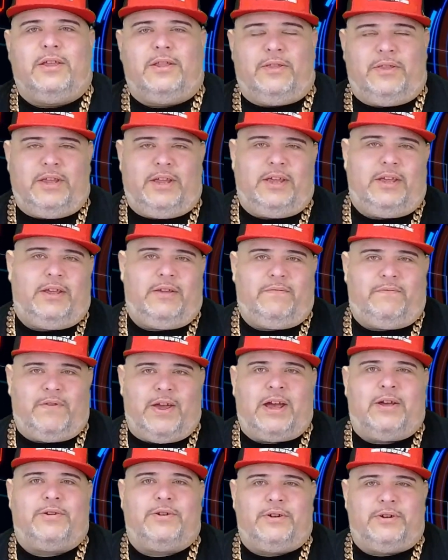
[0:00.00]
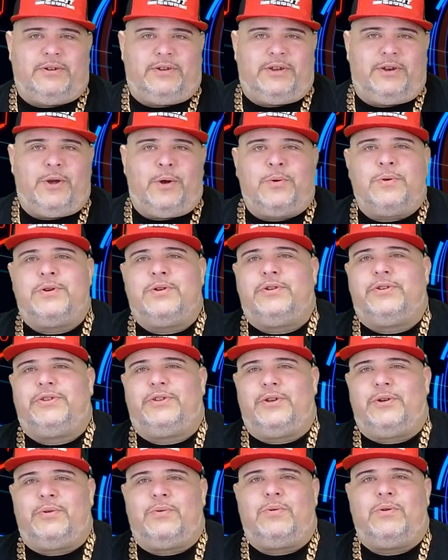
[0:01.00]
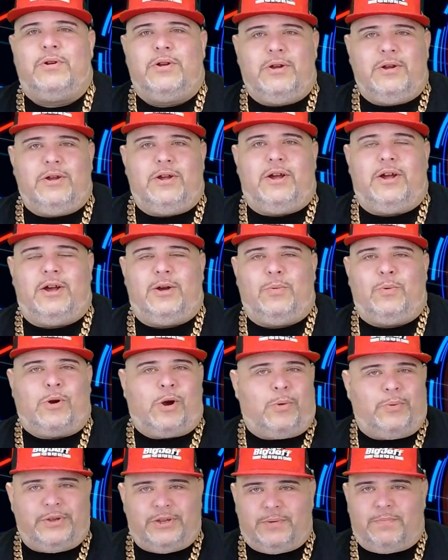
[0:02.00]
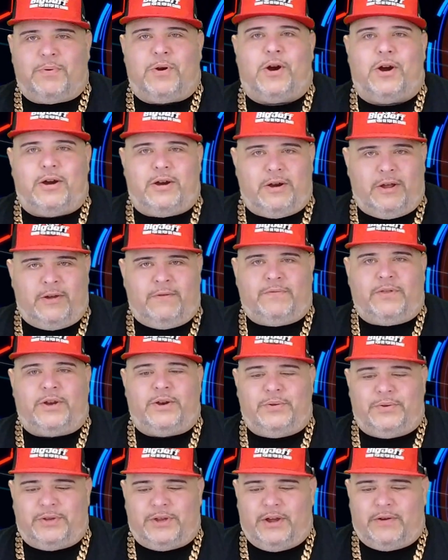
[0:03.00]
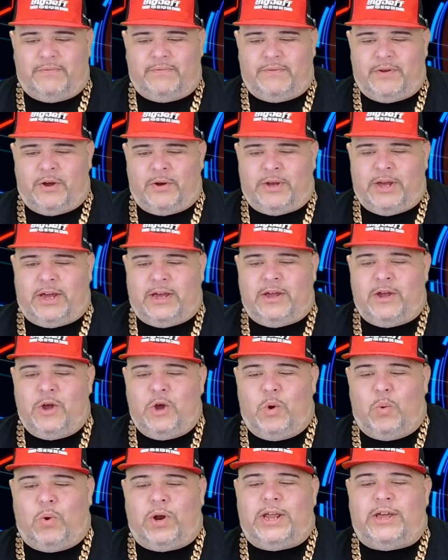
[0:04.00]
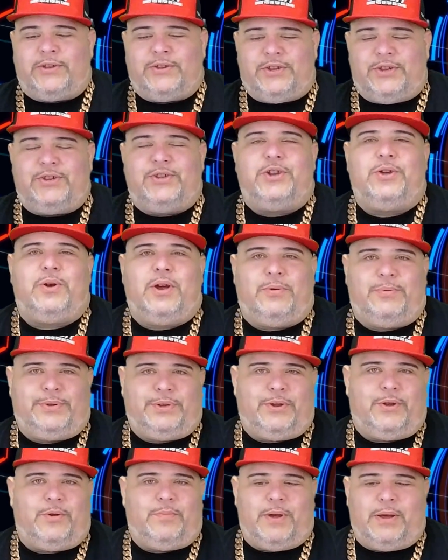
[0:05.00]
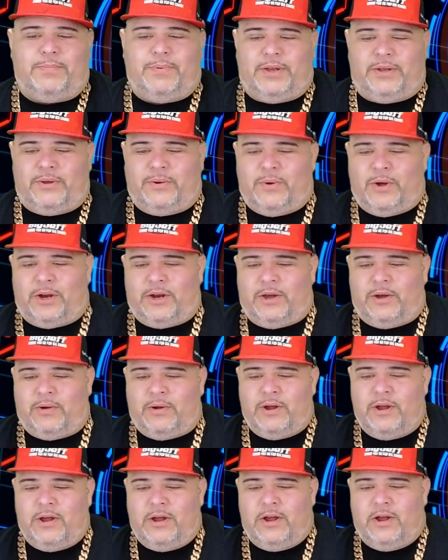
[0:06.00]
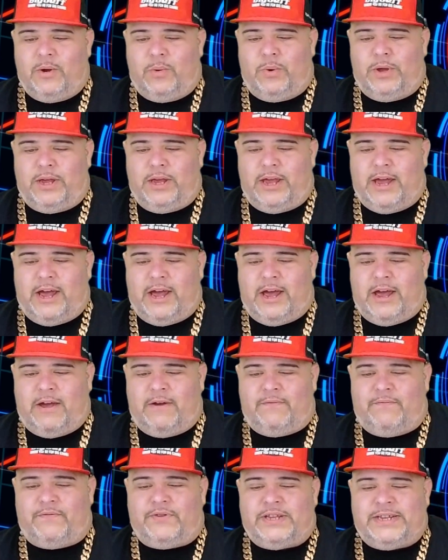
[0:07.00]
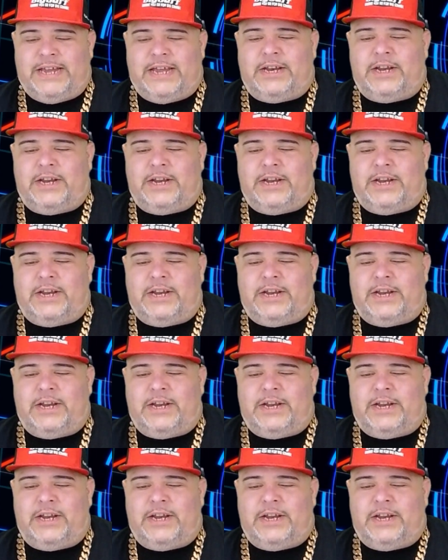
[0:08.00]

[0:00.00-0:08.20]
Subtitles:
the founders and owners. So we're always a part of the new stuff. Okay, what else is new? I was told by B2 Audio. We have a